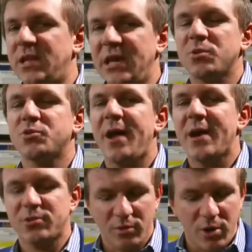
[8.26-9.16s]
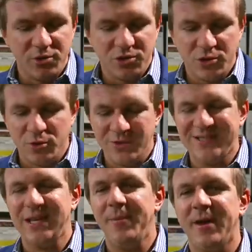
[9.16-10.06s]
Today's retracto goes to
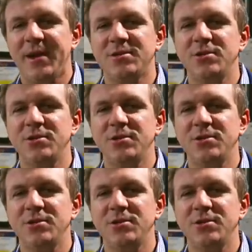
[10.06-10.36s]
CBS